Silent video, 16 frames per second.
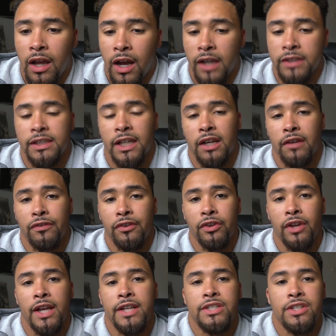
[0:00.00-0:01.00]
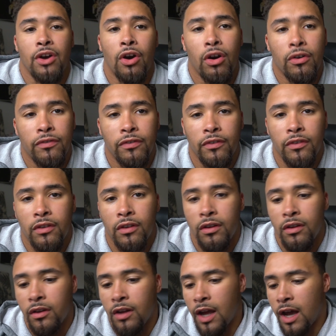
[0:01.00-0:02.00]
I take a few days off
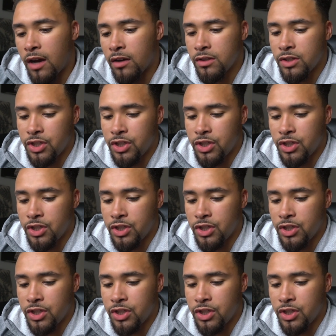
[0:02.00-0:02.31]
out